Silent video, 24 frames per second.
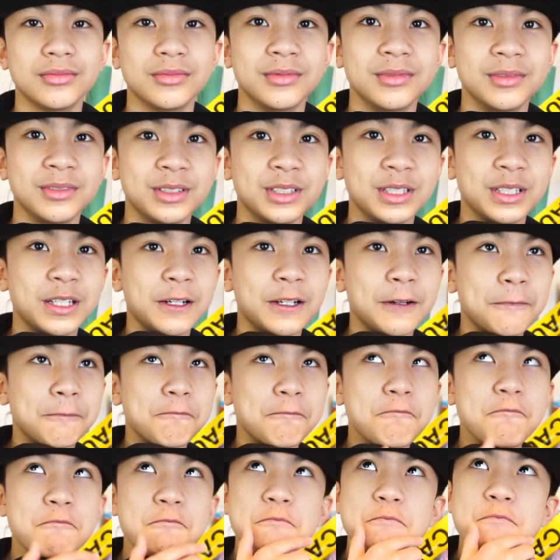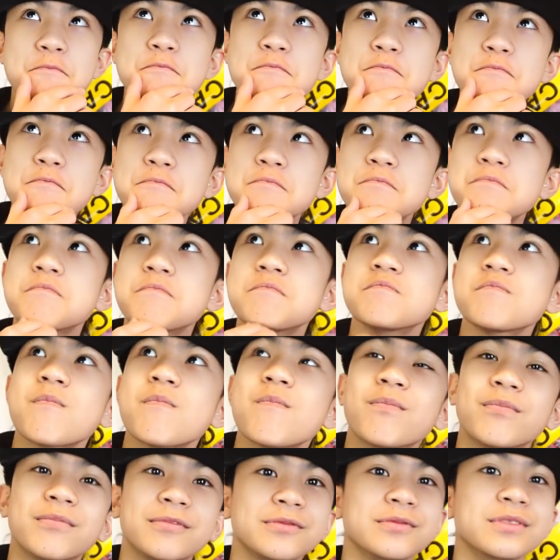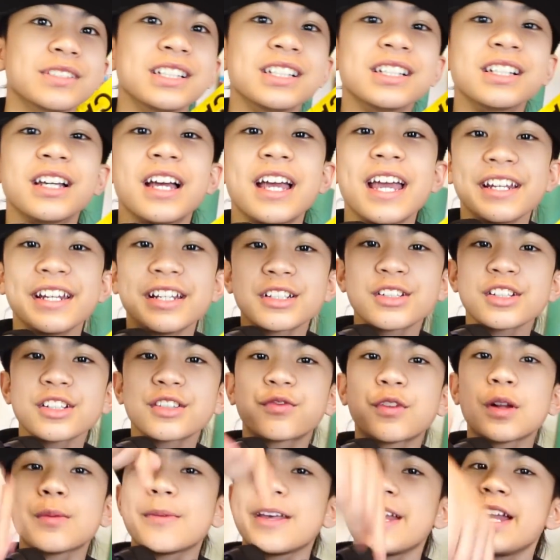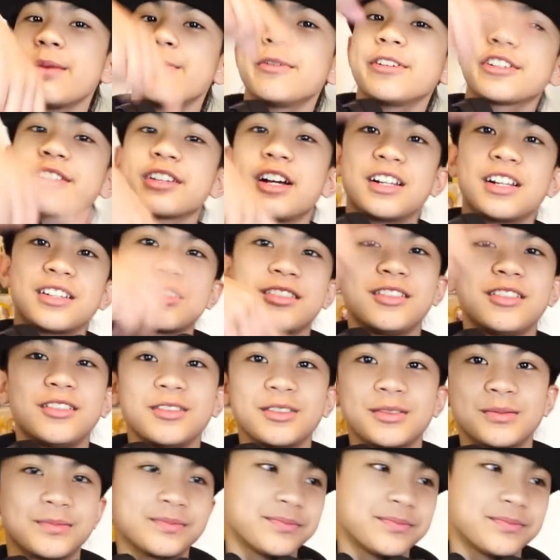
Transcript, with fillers: And? And this is from Amazon, so...